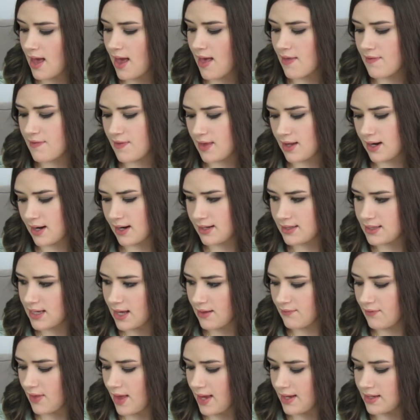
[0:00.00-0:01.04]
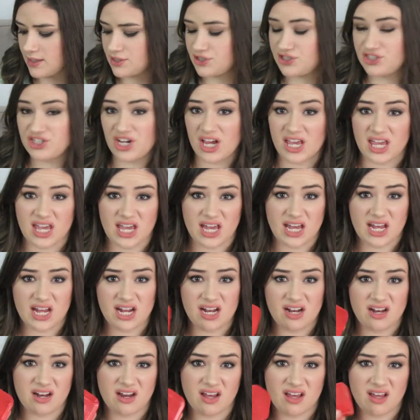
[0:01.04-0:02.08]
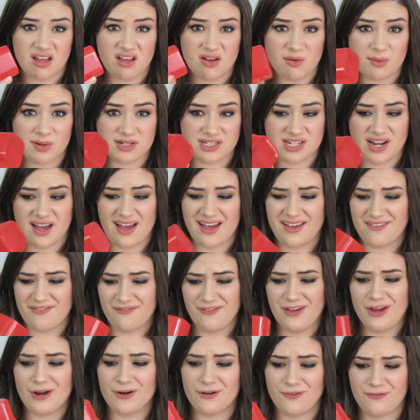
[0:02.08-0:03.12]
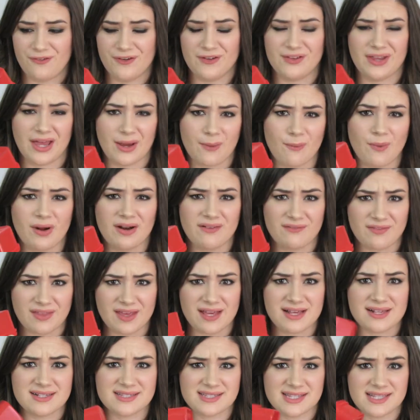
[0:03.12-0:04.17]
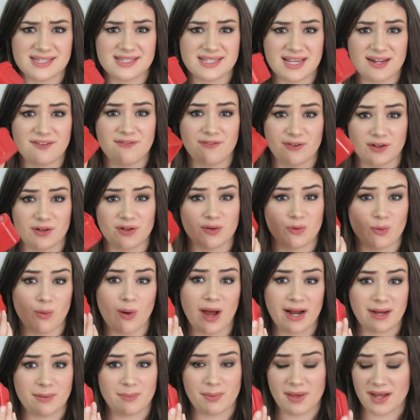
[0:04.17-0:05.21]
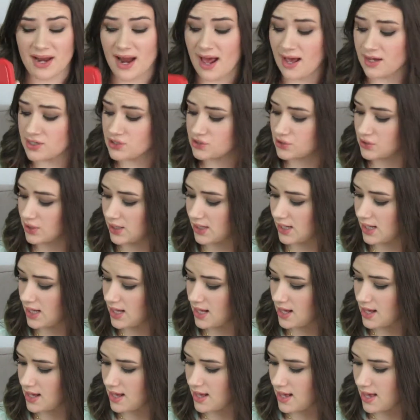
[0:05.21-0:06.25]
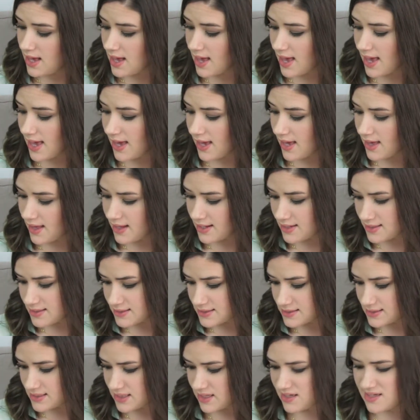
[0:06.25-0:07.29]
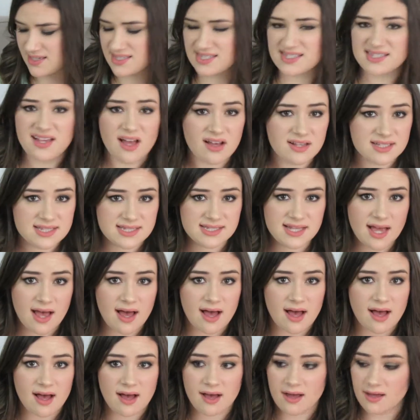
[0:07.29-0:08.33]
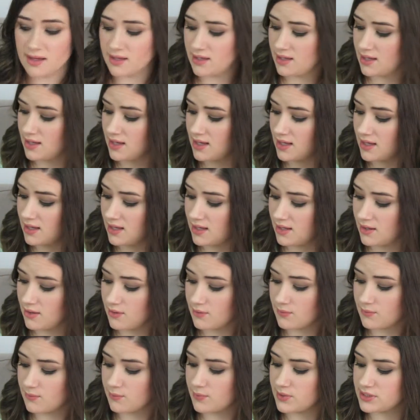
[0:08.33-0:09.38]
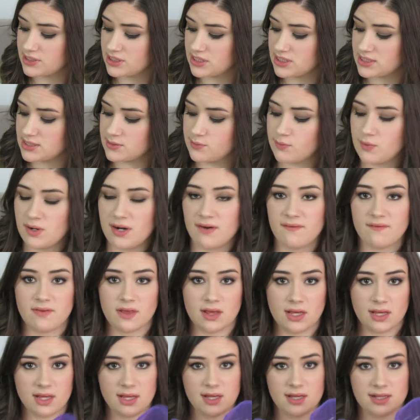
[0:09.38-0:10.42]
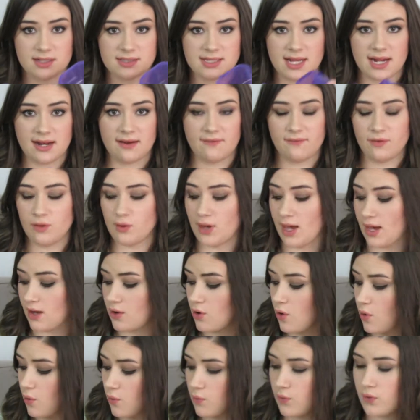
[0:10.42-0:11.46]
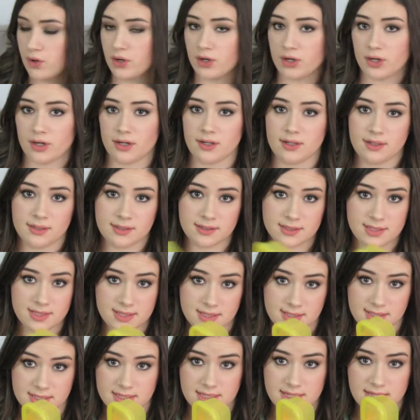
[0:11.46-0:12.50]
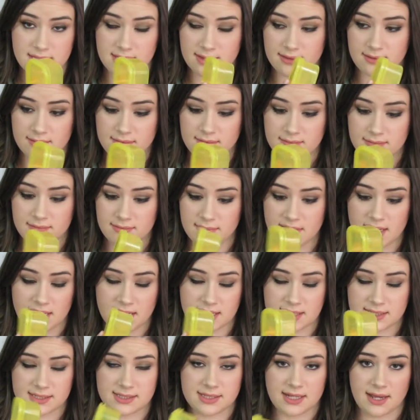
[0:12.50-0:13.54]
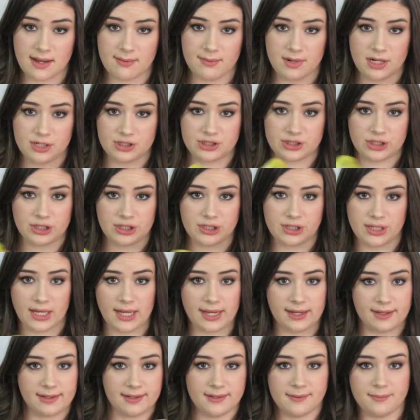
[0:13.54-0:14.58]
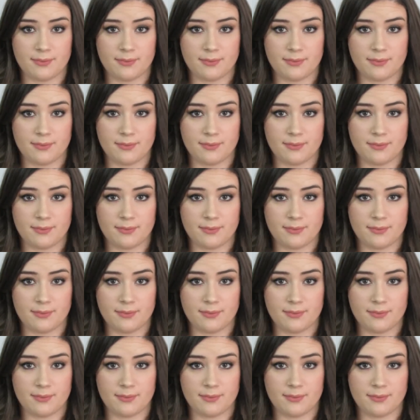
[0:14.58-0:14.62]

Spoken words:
And then I'd get like chicken, which I figured filled like 1 of these. This can fill quite a bit actually. And salsa, which is 1 of these. And if you get corn, this, I'm not sure, like